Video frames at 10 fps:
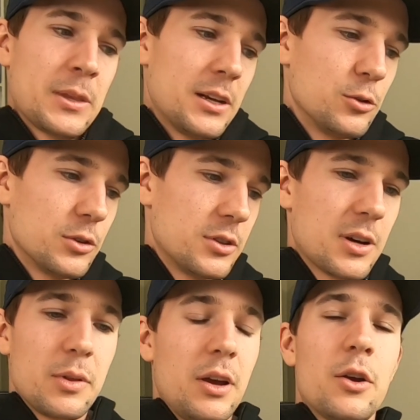it's also the
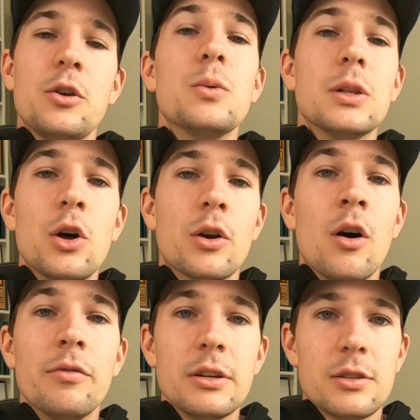type of thing I don't do a lot
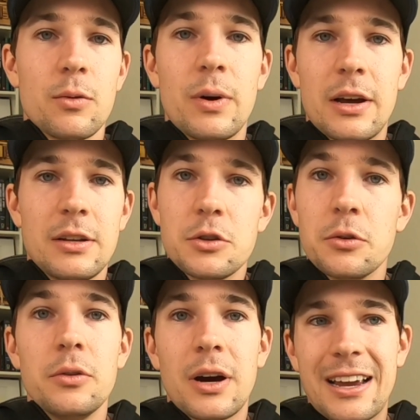of it. So when I
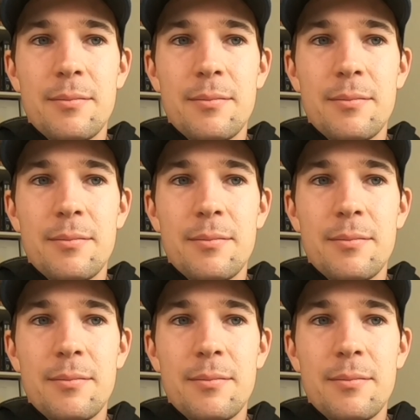do, I